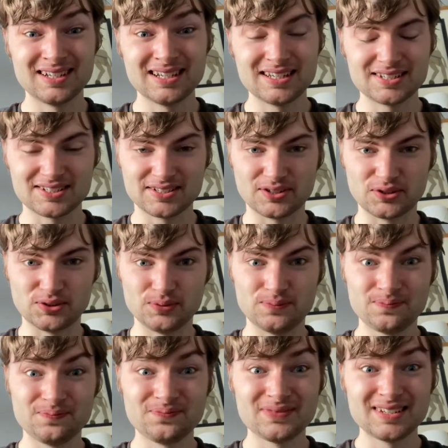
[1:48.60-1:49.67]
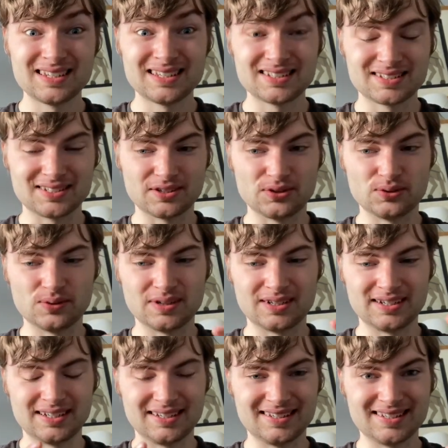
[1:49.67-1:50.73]
So
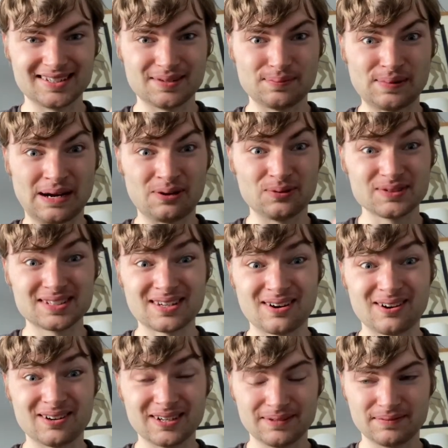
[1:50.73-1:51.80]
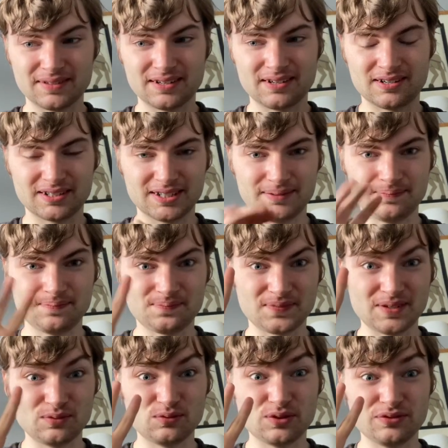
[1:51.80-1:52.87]
it is about time that I
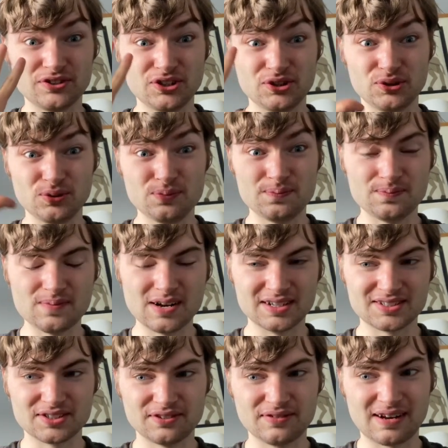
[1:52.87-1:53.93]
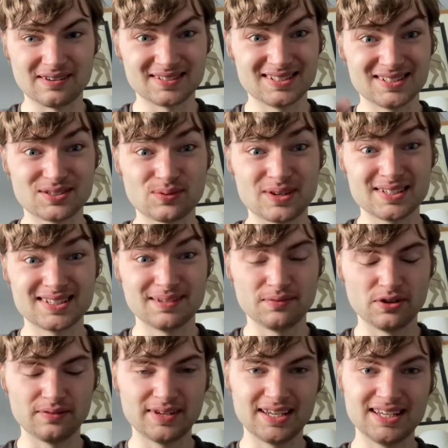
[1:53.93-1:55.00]
review a 2020
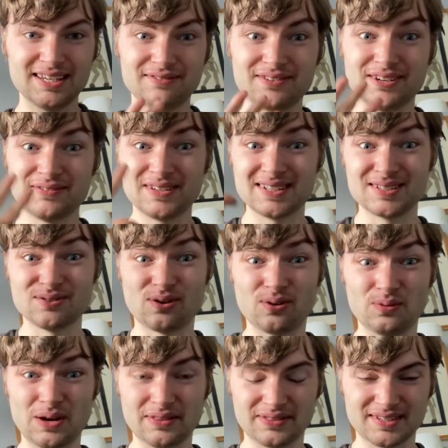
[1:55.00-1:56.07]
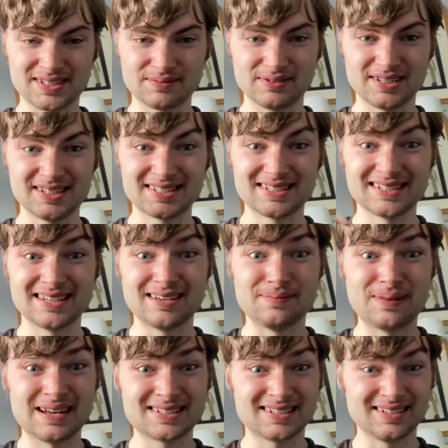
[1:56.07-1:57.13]
movie, even if it's not one that's really
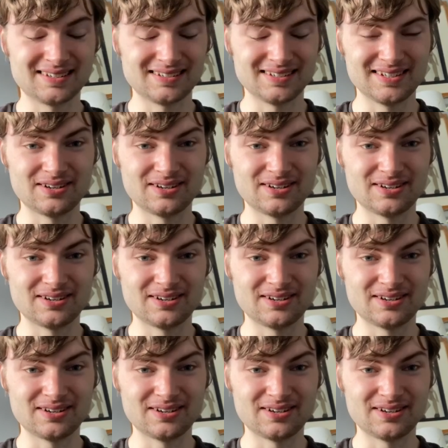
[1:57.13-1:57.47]
cinematically.